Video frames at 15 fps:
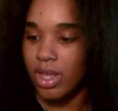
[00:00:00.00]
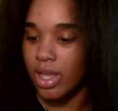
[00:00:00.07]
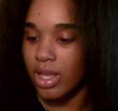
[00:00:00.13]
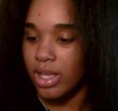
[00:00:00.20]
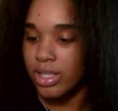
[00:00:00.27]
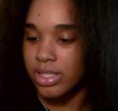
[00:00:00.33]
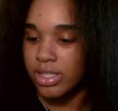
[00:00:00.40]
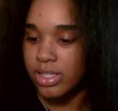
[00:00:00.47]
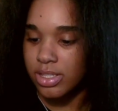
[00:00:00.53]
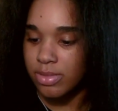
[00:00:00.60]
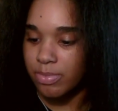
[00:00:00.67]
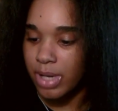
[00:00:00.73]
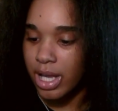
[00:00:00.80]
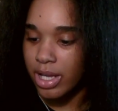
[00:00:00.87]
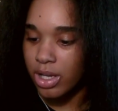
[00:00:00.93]
It's
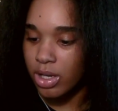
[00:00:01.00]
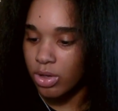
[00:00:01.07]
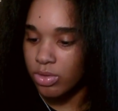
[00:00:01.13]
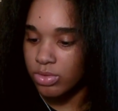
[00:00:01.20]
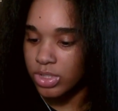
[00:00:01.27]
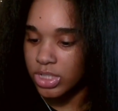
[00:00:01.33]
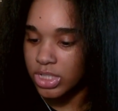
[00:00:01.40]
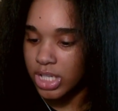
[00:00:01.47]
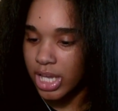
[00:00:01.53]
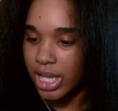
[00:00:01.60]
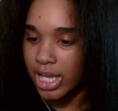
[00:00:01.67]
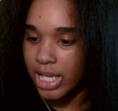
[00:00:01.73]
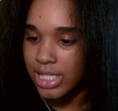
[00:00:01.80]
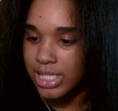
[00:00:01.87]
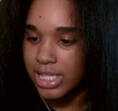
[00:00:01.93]
by
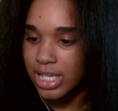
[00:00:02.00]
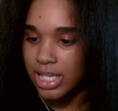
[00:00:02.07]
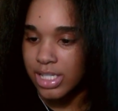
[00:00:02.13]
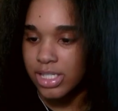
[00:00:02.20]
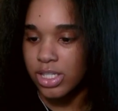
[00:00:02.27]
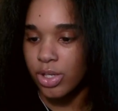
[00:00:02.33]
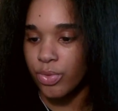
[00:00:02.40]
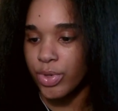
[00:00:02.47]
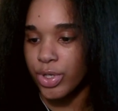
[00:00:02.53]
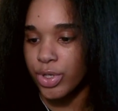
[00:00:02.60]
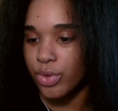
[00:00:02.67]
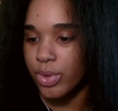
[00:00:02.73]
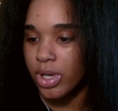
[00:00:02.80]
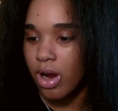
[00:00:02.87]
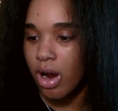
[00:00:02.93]
xoxo and it's the
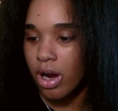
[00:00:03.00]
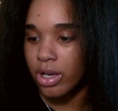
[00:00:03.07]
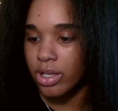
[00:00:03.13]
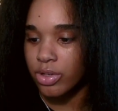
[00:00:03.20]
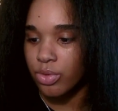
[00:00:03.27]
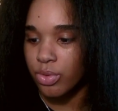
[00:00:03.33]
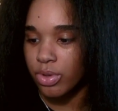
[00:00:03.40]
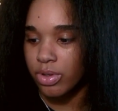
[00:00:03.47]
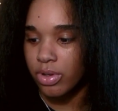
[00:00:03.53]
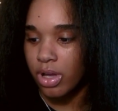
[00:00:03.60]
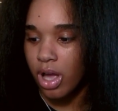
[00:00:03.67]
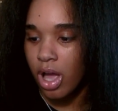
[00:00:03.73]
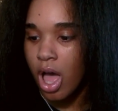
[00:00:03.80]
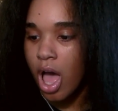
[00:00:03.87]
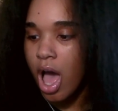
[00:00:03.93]
Renewing Argan Oil
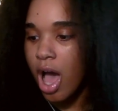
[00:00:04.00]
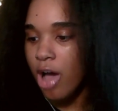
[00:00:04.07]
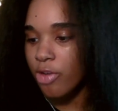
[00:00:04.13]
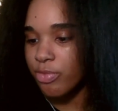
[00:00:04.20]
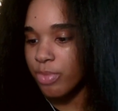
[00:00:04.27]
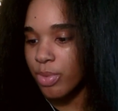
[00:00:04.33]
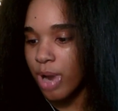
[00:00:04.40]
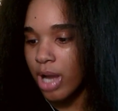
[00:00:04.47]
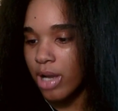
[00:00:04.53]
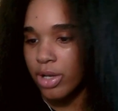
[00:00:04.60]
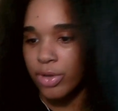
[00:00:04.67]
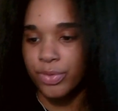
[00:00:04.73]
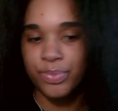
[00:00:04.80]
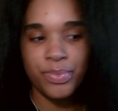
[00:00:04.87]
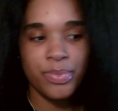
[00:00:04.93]
of Morocco,
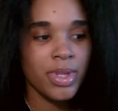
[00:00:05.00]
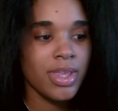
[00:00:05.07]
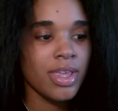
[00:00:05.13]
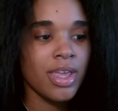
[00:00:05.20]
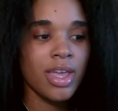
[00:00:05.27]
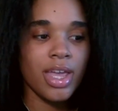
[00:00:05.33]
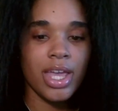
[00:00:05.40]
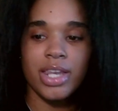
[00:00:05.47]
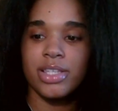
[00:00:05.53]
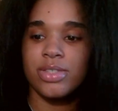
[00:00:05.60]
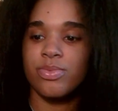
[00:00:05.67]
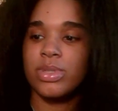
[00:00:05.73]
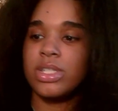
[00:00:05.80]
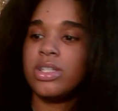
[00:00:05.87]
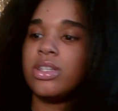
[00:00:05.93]
and it's
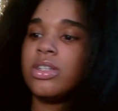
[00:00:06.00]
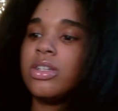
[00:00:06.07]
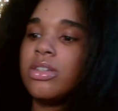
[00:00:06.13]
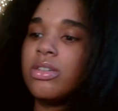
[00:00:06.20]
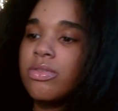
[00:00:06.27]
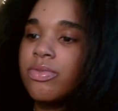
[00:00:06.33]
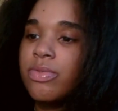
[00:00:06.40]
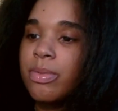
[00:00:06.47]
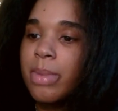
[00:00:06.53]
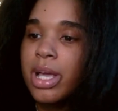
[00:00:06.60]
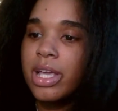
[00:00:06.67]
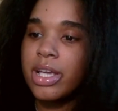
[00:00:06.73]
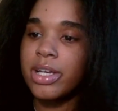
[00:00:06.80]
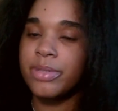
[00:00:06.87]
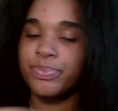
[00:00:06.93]
really good for my
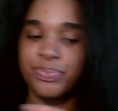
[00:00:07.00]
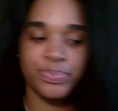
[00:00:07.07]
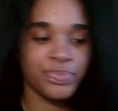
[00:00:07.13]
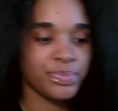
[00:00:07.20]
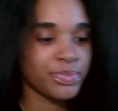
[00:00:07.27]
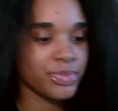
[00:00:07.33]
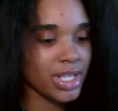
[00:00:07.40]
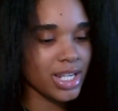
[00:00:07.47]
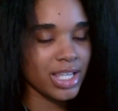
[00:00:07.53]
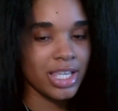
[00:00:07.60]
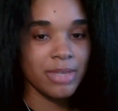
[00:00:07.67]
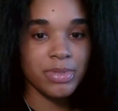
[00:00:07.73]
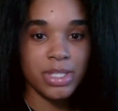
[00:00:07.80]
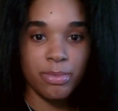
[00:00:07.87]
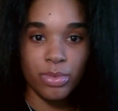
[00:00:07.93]
hair and it
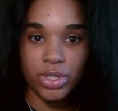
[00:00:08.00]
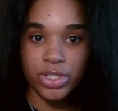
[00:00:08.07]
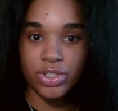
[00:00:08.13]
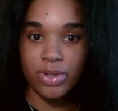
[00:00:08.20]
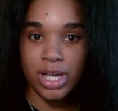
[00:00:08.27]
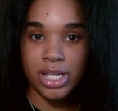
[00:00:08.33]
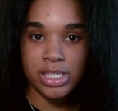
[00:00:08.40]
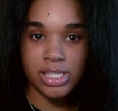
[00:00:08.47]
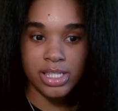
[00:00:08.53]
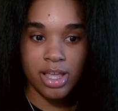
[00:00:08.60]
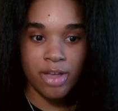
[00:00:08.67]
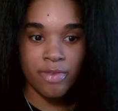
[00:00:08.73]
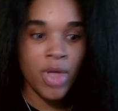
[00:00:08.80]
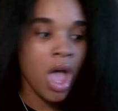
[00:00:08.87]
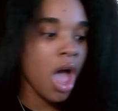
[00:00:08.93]
keeps it moisturized and
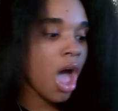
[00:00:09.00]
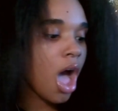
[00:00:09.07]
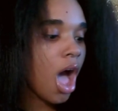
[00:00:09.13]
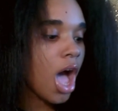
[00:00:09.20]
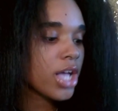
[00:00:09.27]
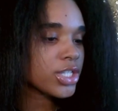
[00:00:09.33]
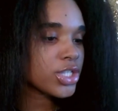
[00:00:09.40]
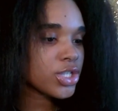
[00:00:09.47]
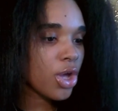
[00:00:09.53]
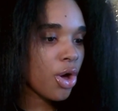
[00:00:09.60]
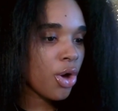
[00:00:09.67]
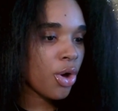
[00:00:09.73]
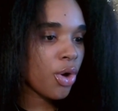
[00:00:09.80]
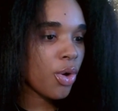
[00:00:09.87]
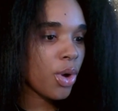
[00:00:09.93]
stuff.
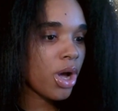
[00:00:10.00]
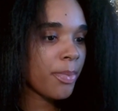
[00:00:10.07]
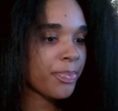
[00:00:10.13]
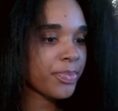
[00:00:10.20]
So